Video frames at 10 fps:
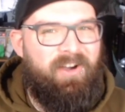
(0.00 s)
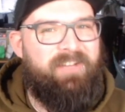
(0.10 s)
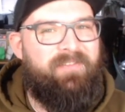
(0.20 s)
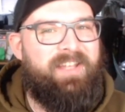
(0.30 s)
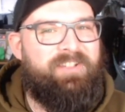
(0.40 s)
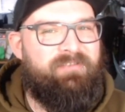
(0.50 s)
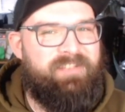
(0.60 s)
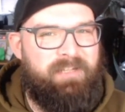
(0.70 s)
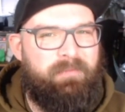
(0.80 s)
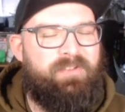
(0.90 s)
of has the
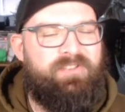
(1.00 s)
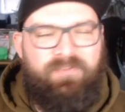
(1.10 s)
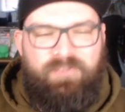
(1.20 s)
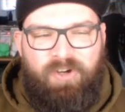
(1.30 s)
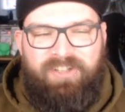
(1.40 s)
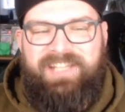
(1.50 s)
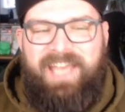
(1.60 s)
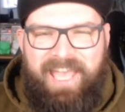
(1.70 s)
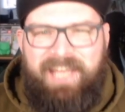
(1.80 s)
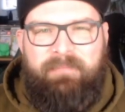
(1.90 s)
resemblance of Dr.
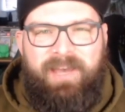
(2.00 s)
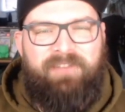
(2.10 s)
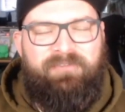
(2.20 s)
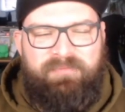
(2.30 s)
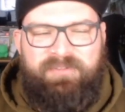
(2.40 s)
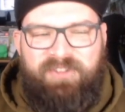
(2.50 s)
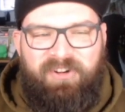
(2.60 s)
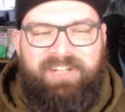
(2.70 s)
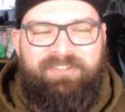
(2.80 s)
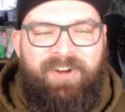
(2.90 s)
Eggman from
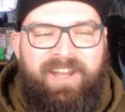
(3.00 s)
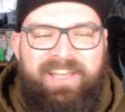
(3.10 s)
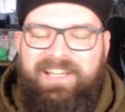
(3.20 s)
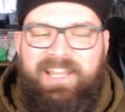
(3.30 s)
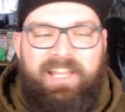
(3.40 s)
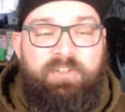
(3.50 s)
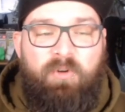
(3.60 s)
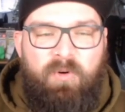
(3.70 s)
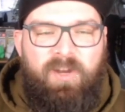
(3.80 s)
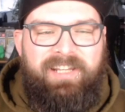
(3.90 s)
Sonic, right? That's
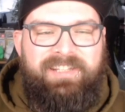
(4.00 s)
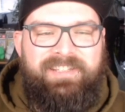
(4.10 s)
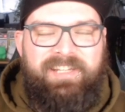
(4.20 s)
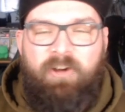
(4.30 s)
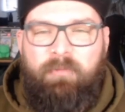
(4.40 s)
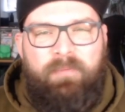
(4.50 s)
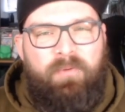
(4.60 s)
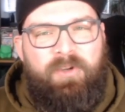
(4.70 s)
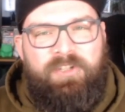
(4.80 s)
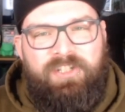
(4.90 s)
all I can see. I remember
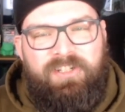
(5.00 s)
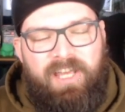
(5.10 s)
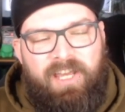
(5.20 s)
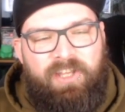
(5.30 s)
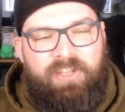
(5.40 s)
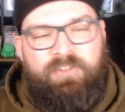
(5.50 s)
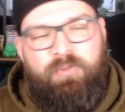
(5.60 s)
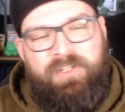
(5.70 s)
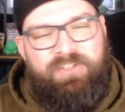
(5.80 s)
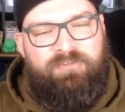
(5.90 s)
watching a
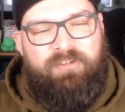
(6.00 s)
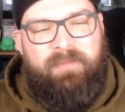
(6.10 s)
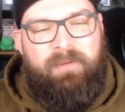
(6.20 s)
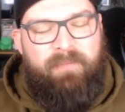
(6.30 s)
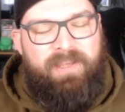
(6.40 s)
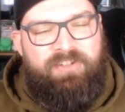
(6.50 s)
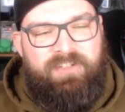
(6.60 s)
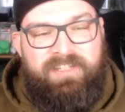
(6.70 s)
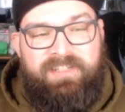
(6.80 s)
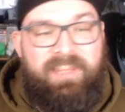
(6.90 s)
Twitch streamer
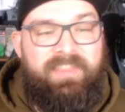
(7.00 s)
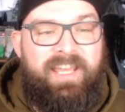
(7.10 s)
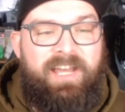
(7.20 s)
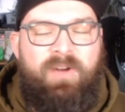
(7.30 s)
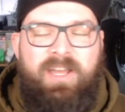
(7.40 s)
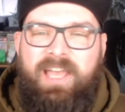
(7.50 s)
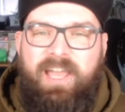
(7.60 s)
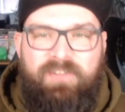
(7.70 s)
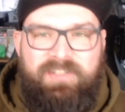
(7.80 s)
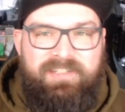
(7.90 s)
mention this, and now,
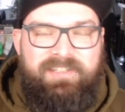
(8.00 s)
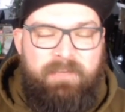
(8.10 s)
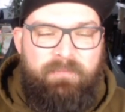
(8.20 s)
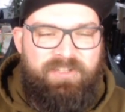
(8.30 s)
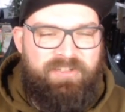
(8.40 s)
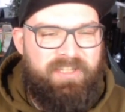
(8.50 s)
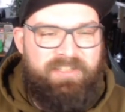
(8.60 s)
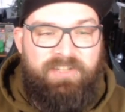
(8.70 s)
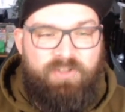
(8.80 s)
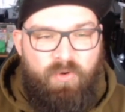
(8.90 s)
ever since they mentioned this,
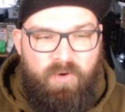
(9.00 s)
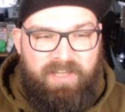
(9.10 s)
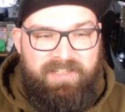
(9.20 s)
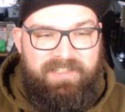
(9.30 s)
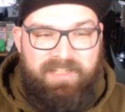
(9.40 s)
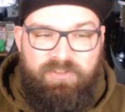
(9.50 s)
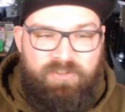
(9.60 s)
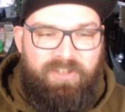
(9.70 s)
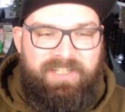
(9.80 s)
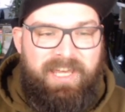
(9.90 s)
that's all I can see is
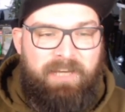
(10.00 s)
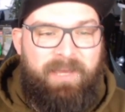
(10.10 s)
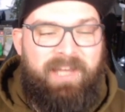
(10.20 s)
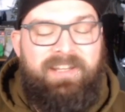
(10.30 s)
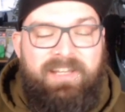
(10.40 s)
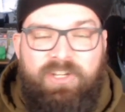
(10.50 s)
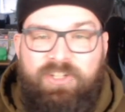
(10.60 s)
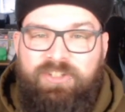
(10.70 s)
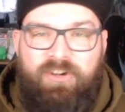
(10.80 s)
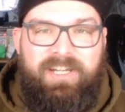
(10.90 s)
Dr. Eggman.
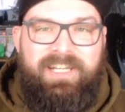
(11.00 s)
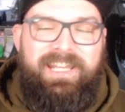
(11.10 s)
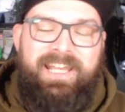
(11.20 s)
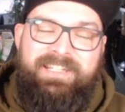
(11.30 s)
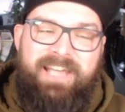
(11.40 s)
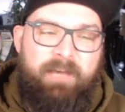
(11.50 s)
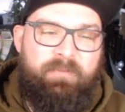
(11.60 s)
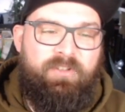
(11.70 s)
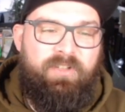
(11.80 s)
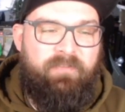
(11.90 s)
Shiny is
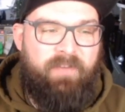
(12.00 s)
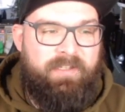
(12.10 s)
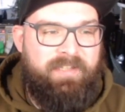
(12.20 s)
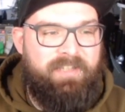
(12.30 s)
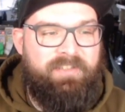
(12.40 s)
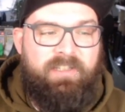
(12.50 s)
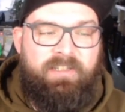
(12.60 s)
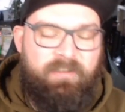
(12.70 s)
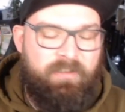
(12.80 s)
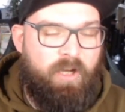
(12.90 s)
absolutely
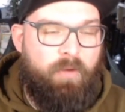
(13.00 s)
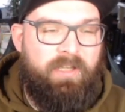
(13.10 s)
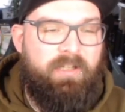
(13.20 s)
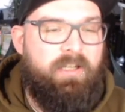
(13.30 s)
fantastic going.